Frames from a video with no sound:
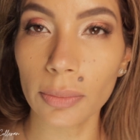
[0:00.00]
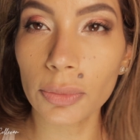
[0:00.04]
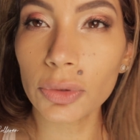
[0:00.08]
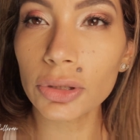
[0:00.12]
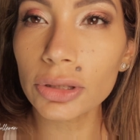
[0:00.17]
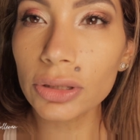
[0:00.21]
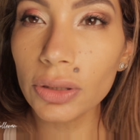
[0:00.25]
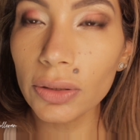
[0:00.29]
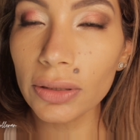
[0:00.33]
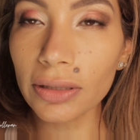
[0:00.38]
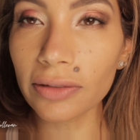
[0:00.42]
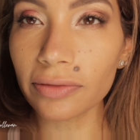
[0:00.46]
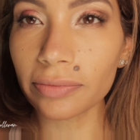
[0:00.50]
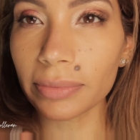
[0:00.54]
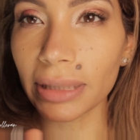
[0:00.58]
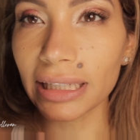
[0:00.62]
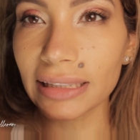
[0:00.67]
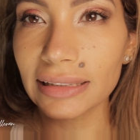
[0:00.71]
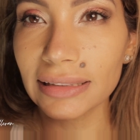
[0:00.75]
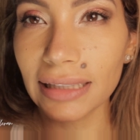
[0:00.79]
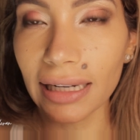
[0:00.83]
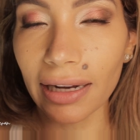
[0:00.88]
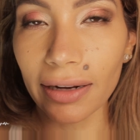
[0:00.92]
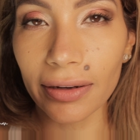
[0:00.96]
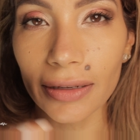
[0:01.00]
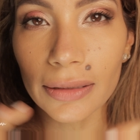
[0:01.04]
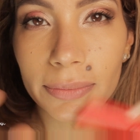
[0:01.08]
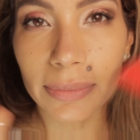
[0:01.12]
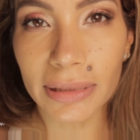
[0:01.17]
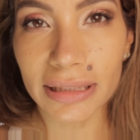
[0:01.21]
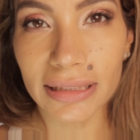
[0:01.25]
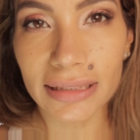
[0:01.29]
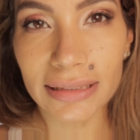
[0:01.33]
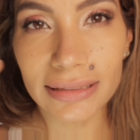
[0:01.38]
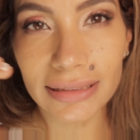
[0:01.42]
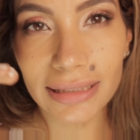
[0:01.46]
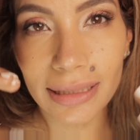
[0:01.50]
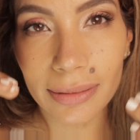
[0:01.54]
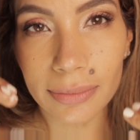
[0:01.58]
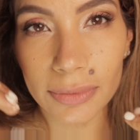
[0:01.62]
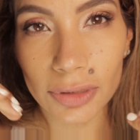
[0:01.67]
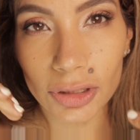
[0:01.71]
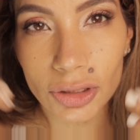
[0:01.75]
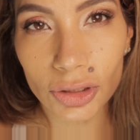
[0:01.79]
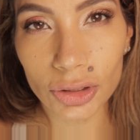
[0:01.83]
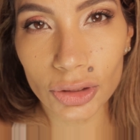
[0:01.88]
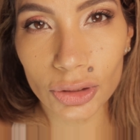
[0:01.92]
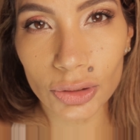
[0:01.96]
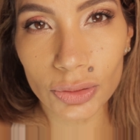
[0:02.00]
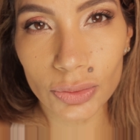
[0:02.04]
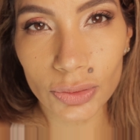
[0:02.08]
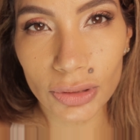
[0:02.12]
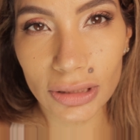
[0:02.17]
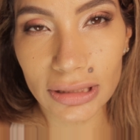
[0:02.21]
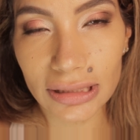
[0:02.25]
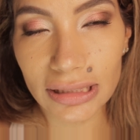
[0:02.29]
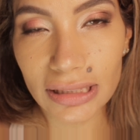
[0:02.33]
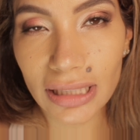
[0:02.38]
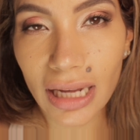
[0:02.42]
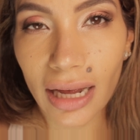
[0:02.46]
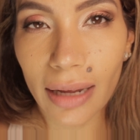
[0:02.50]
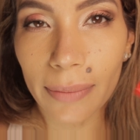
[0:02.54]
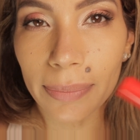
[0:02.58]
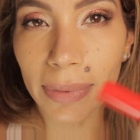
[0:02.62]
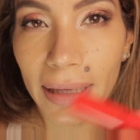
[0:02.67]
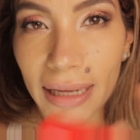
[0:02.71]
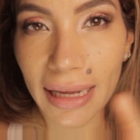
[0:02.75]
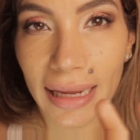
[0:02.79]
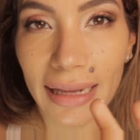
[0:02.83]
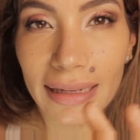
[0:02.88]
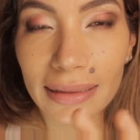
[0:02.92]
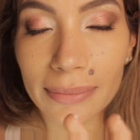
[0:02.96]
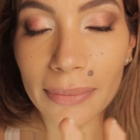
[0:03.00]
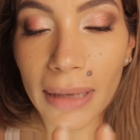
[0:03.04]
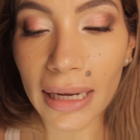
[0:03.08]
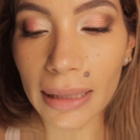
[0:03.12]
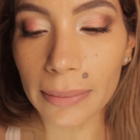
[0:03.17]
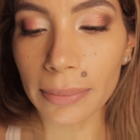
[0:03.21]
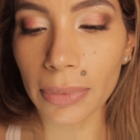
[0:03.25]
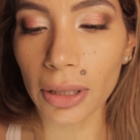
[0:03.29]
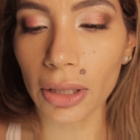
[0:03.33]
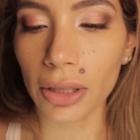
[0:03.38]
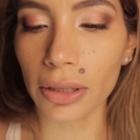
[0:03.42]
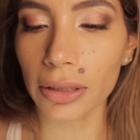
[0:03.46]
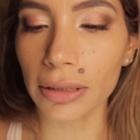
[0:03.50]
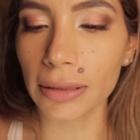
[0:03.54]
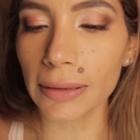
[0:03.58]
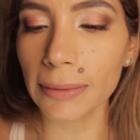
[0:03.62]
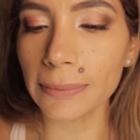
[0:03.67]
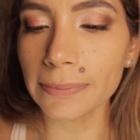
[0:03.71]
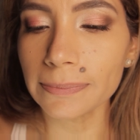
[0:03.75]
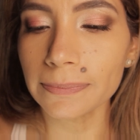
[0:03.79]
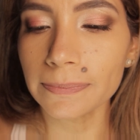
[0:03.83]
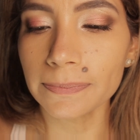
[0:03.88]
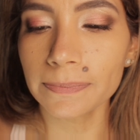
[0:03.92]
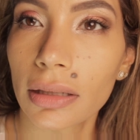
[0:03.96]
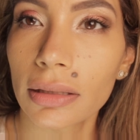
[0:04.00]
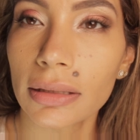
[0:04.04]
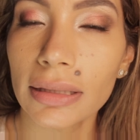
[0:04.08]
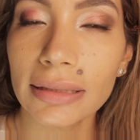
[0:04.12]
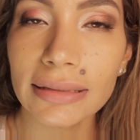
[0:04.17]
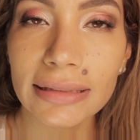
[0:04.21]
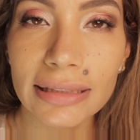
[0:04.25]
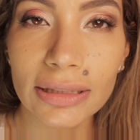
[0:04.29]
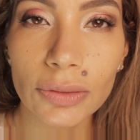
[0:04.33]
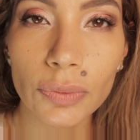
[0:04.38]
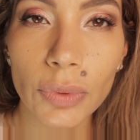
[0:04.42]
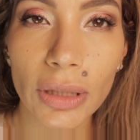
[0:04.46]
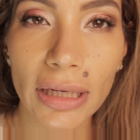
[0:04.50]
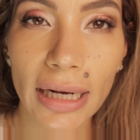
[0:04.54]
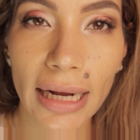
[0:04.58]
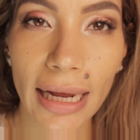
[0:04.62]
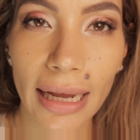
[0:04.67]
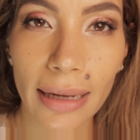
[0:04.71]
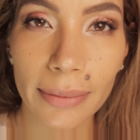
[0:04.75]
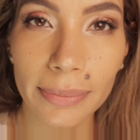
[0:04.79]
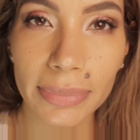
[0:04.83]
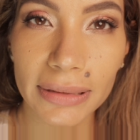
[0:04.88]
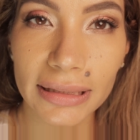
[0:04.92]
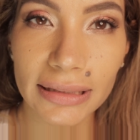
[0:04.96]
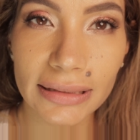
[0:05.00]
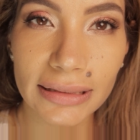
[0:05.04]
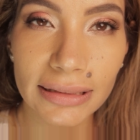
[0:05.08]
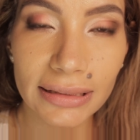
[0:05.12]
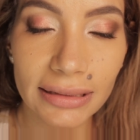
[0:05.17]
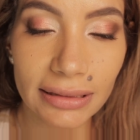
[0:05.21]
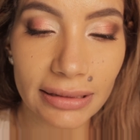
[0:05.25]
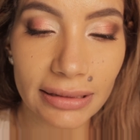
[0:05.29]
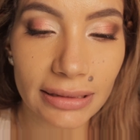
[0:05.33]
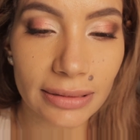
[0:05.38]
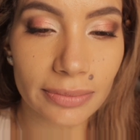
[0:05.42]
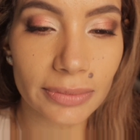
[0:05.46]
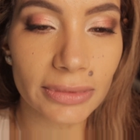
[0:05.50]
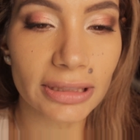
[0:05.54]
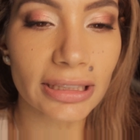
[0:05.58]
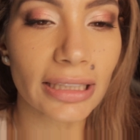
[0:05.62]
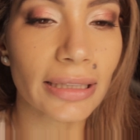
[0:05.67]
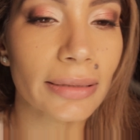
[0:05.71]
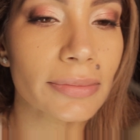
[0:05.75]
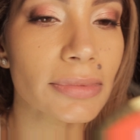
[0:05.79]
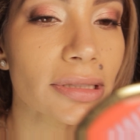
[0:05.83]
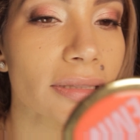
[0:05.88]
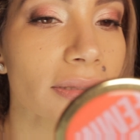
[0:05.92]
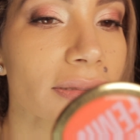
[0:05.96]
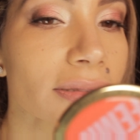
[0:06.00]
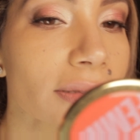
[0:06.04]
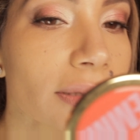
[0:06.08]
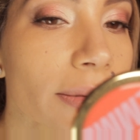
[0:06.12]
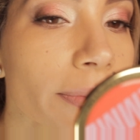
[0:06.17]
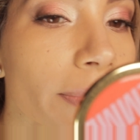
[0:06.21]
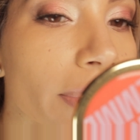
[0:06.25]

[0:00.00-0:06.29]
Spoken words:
more coat of mascara, but this time I'm gonna do the top and my bottom. Let's see what happens. Sometimes this could